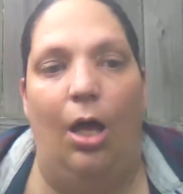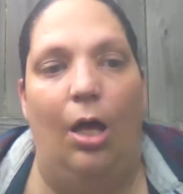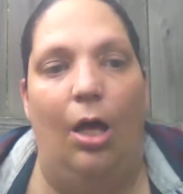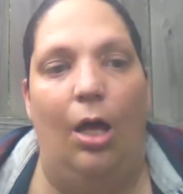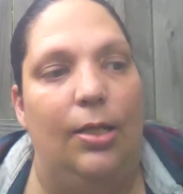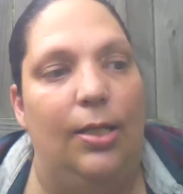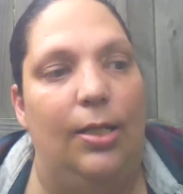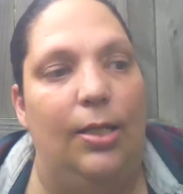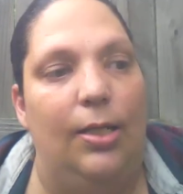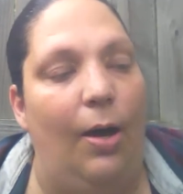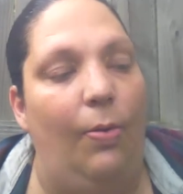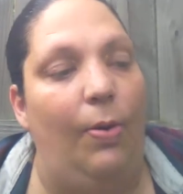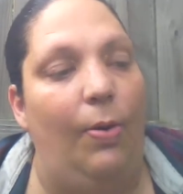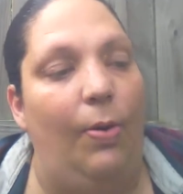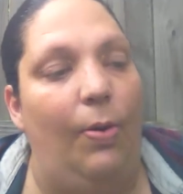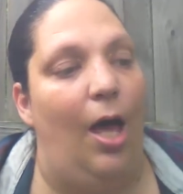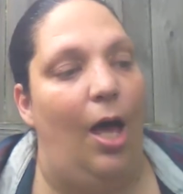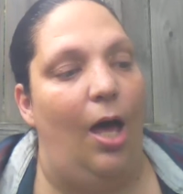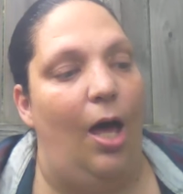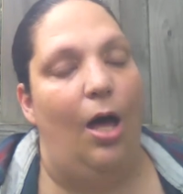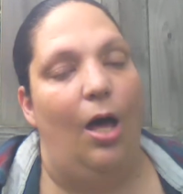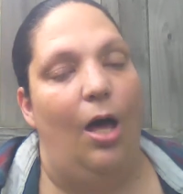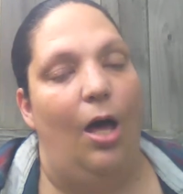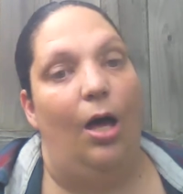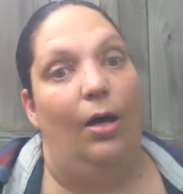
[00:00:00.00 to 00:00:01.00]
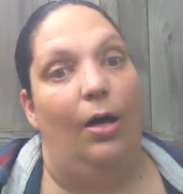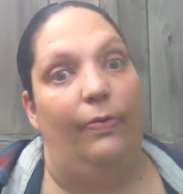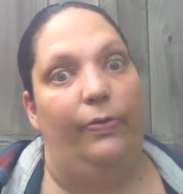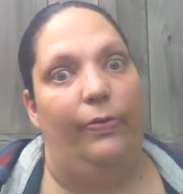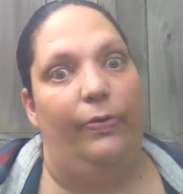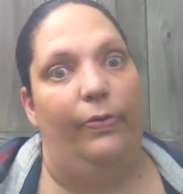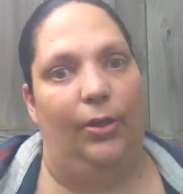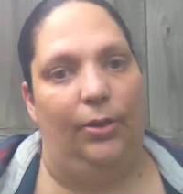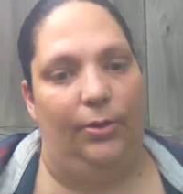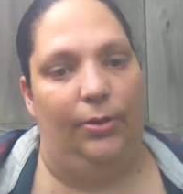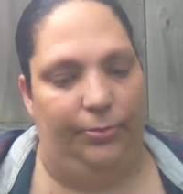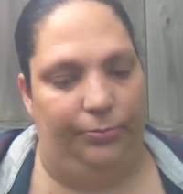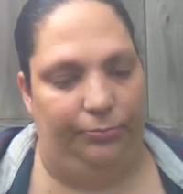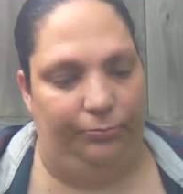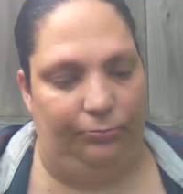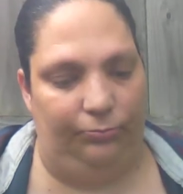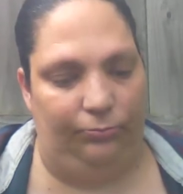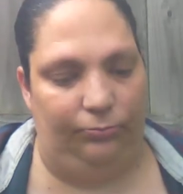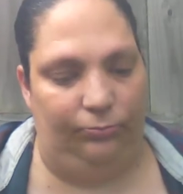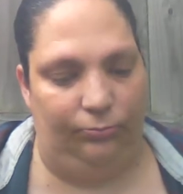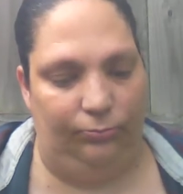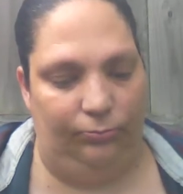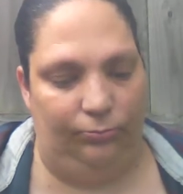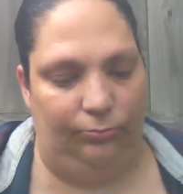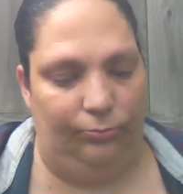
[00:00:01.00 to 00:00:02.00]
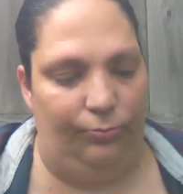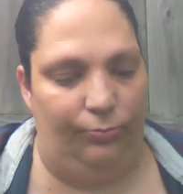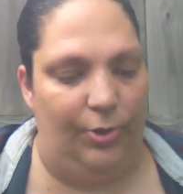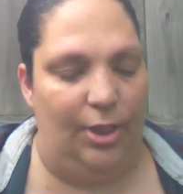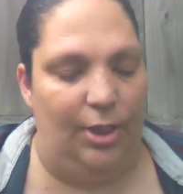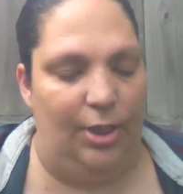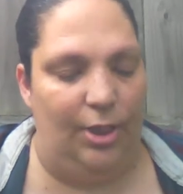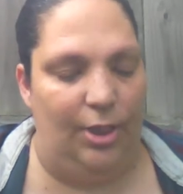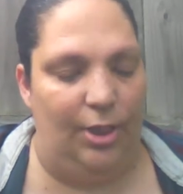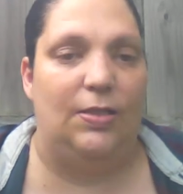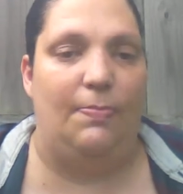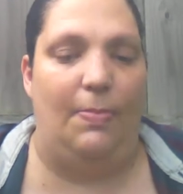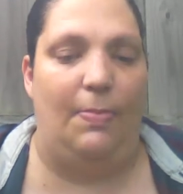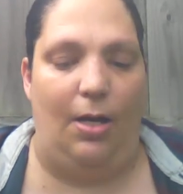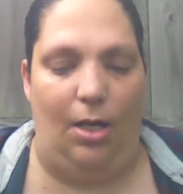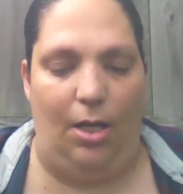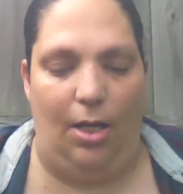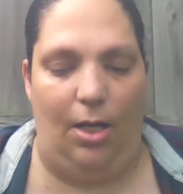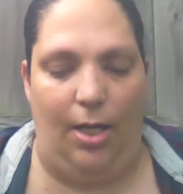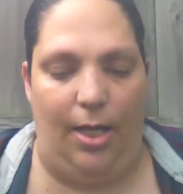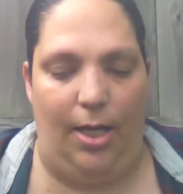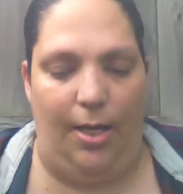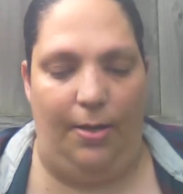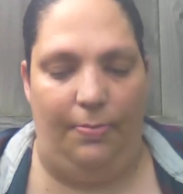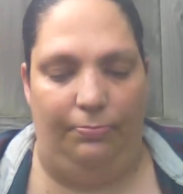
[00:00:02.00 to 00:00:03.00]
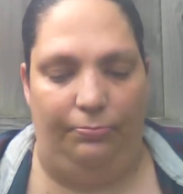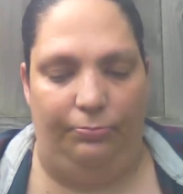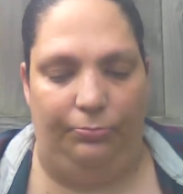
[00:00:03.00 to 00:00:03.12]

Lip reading: Now we have, this is my